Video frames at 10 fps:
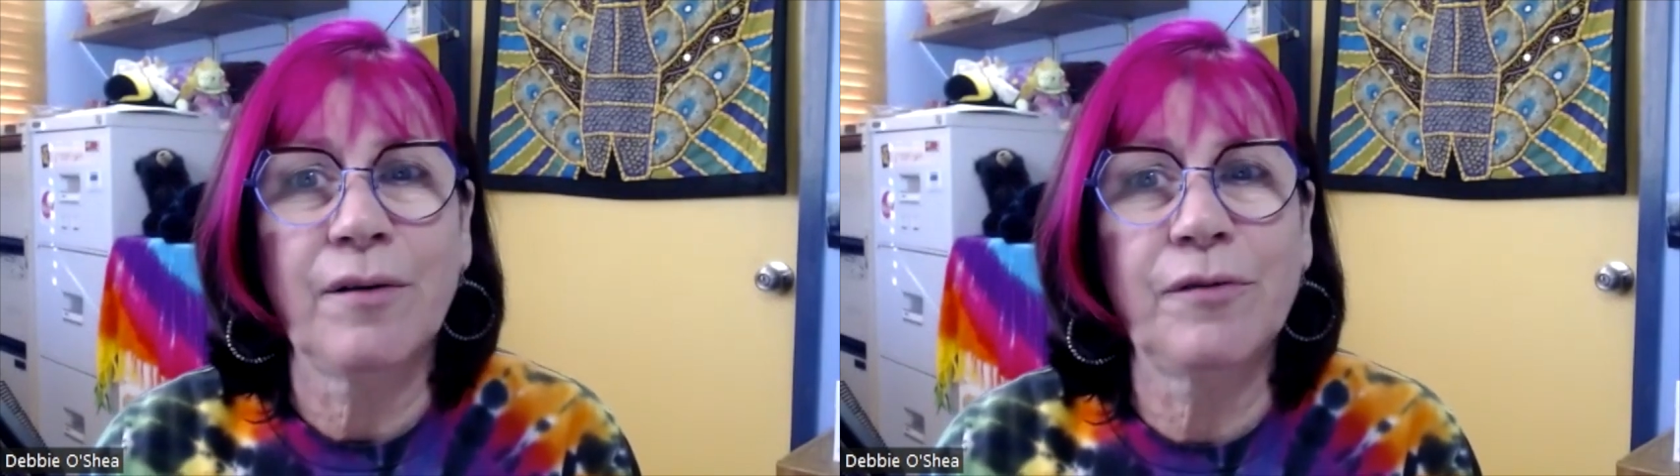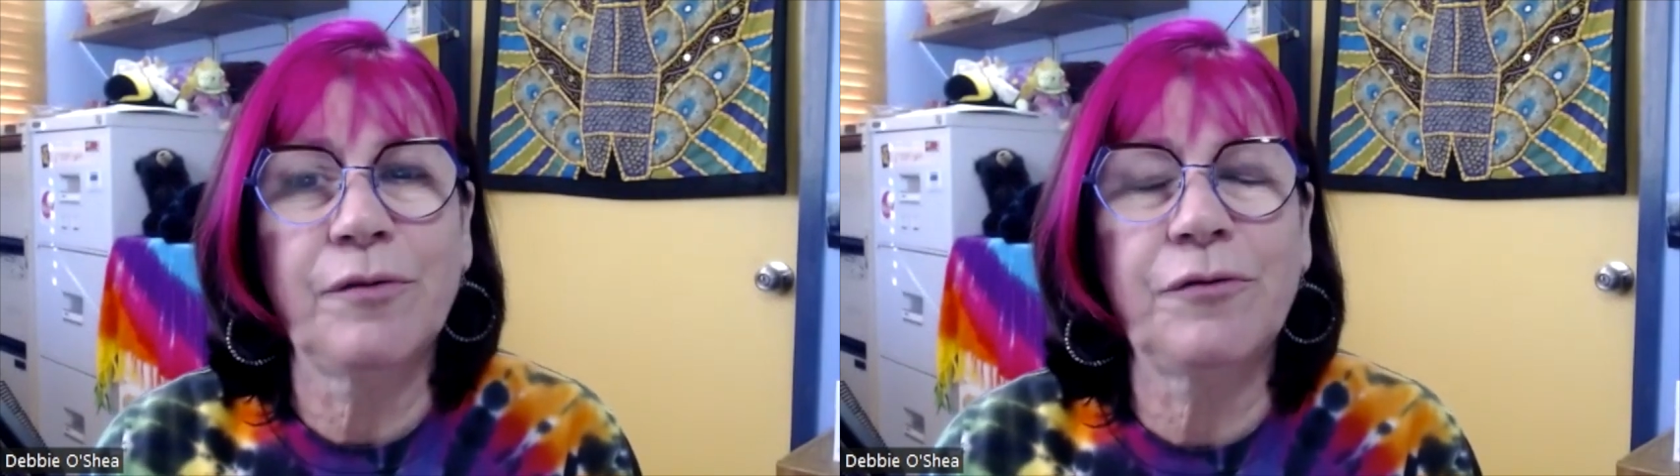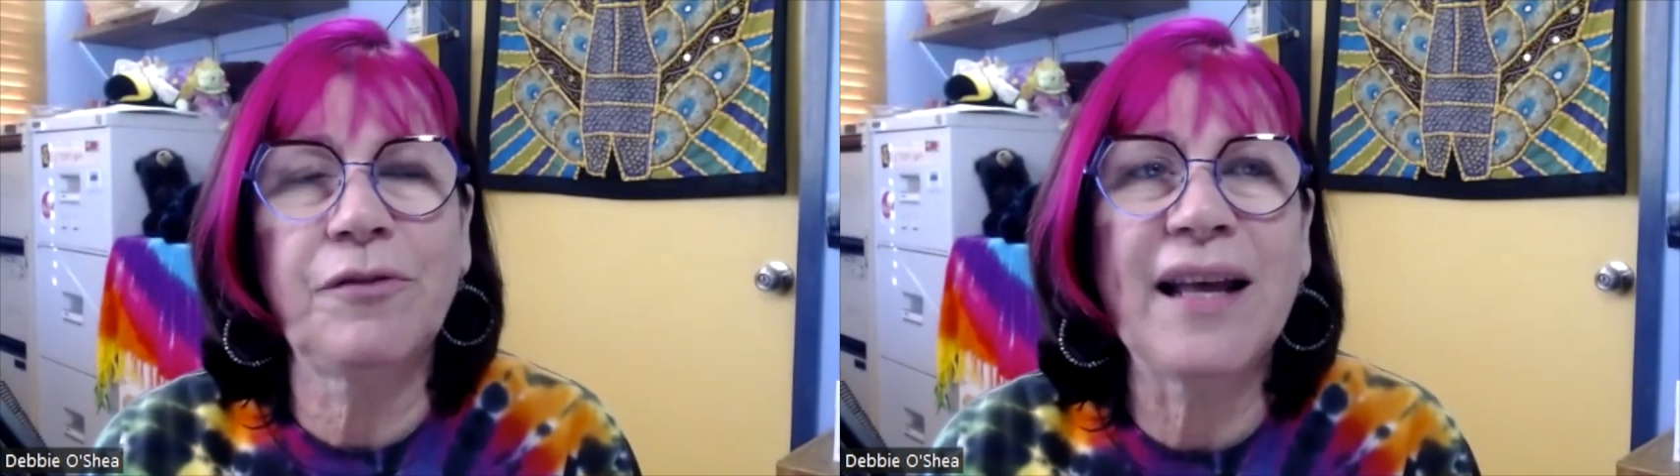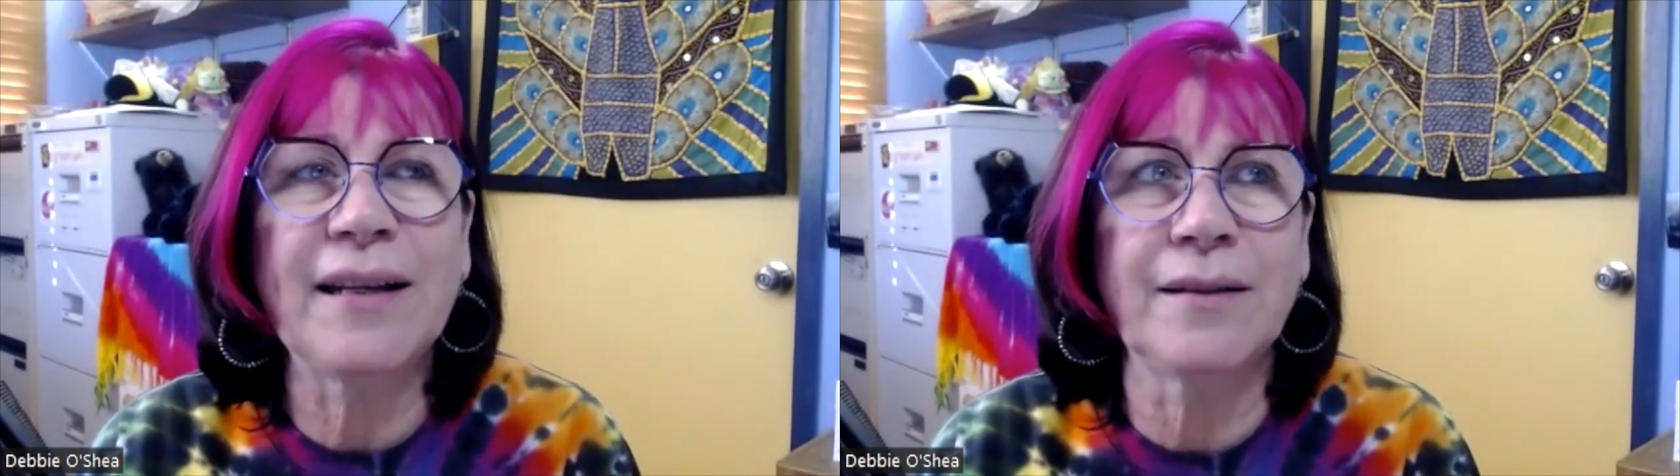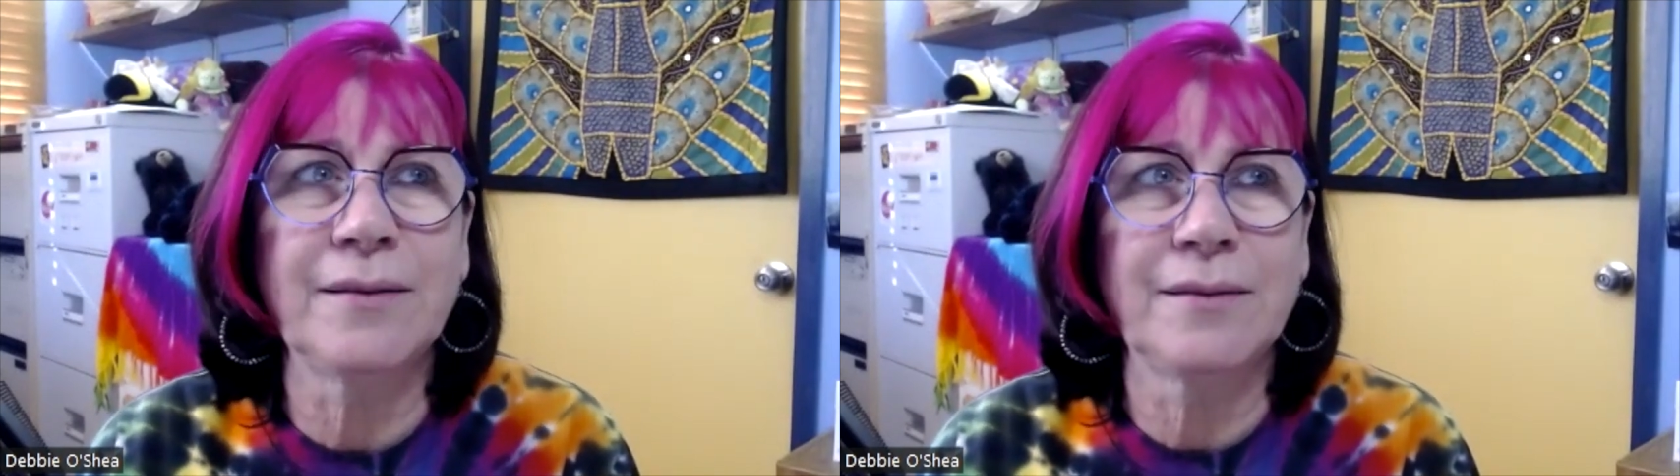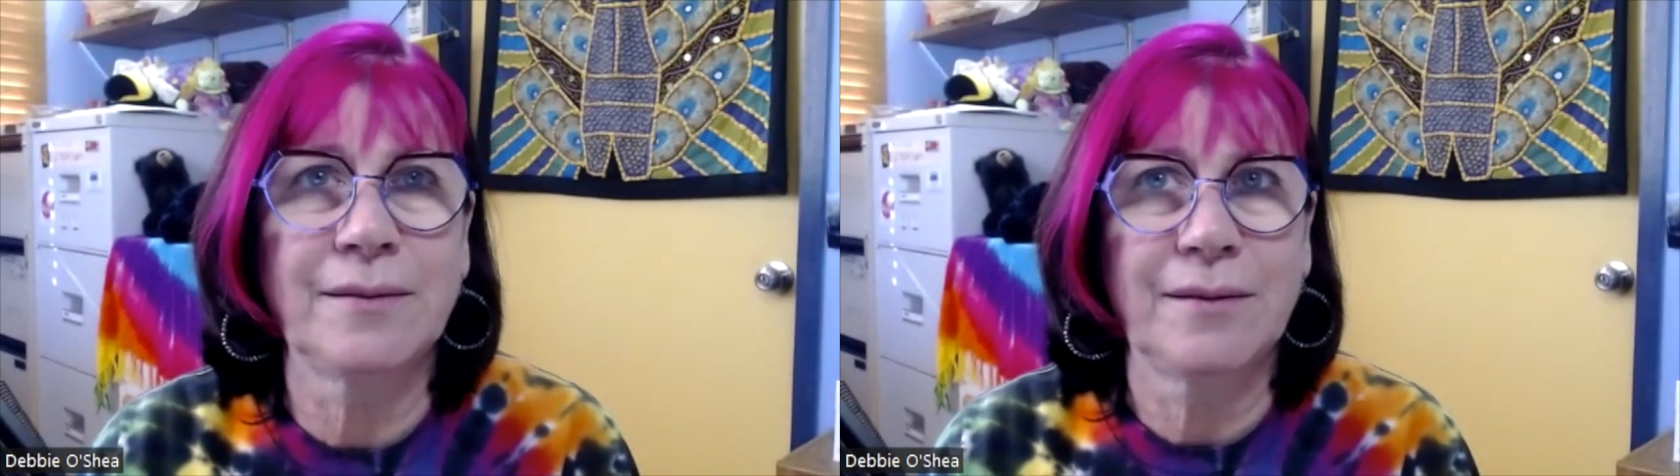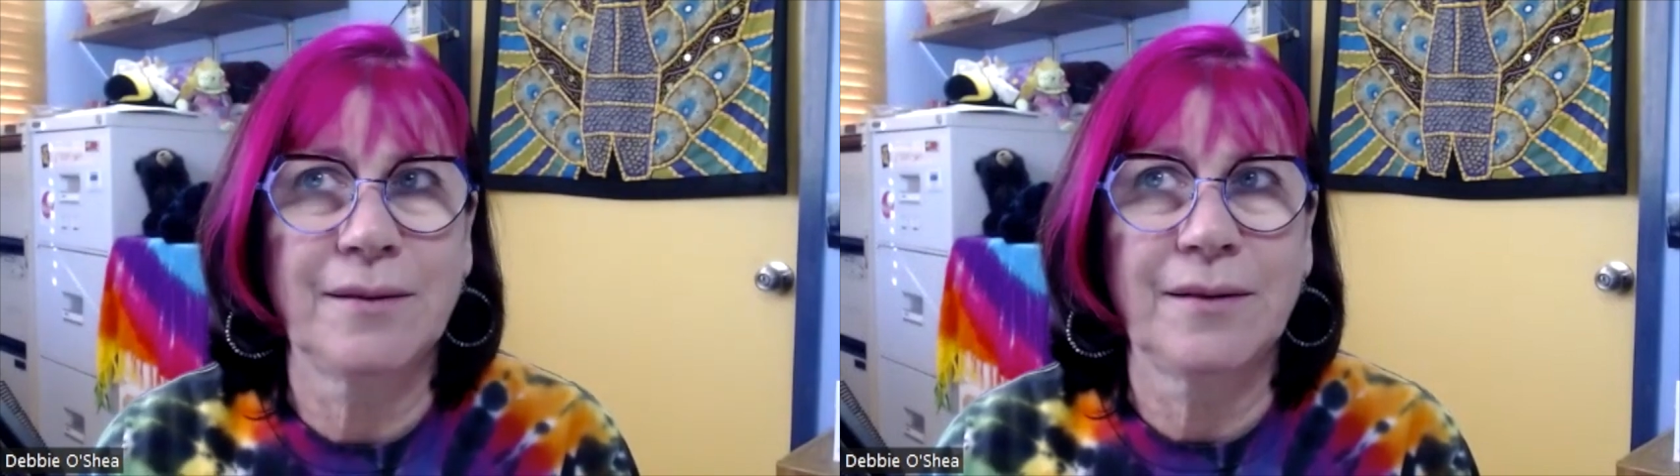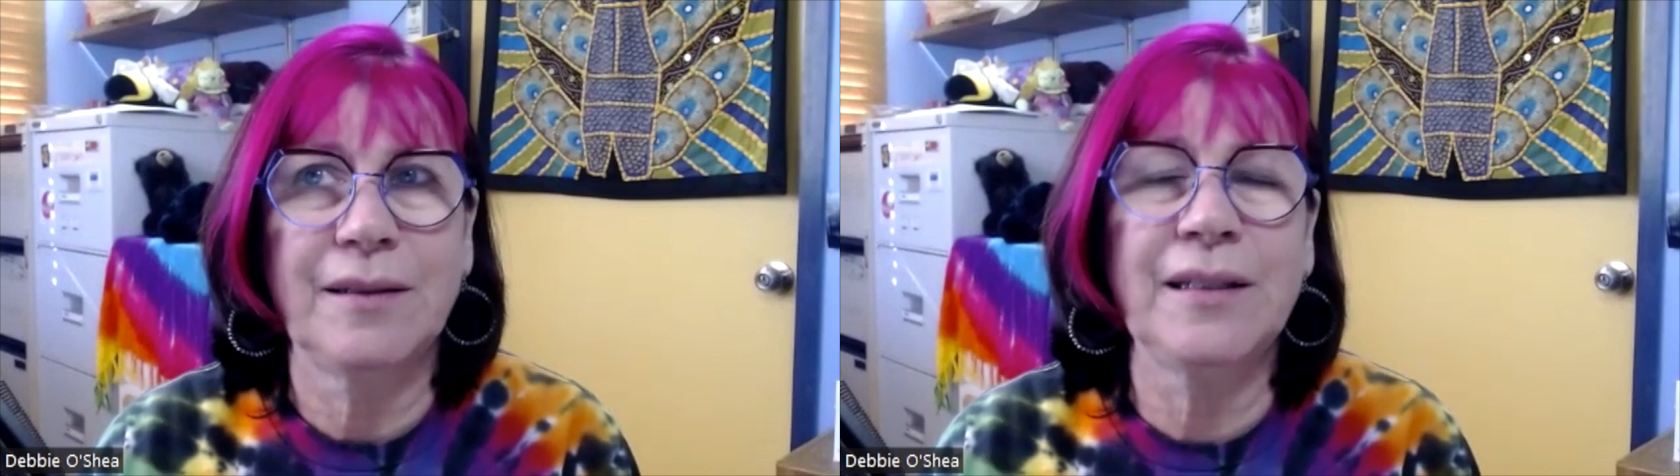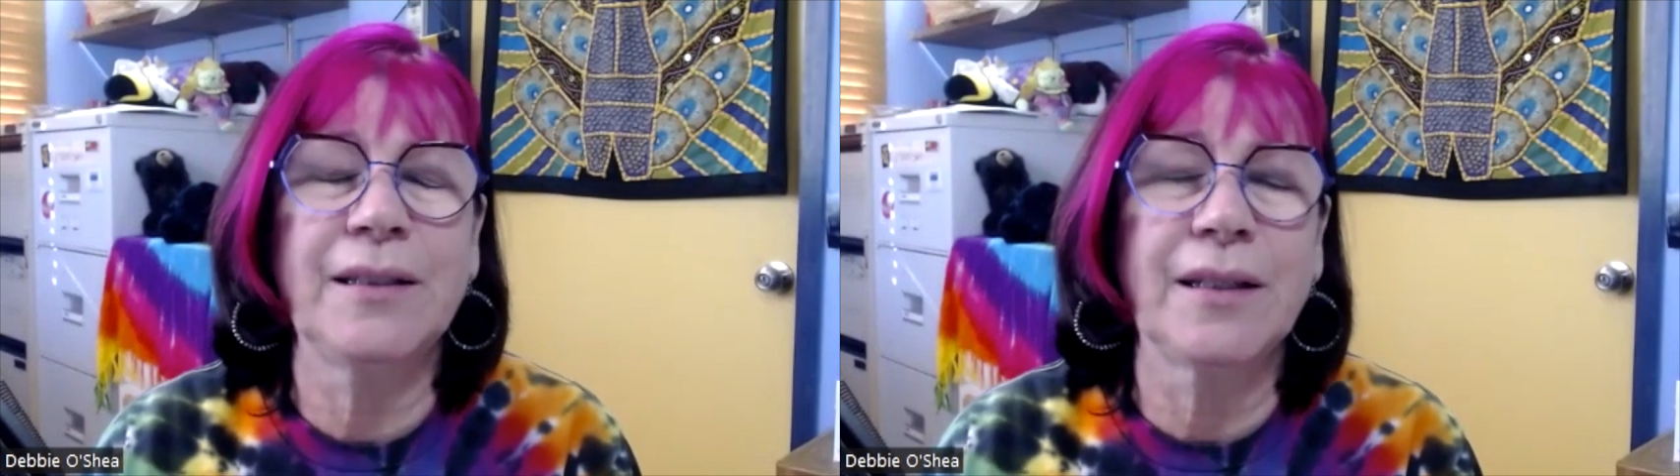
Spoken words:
fun in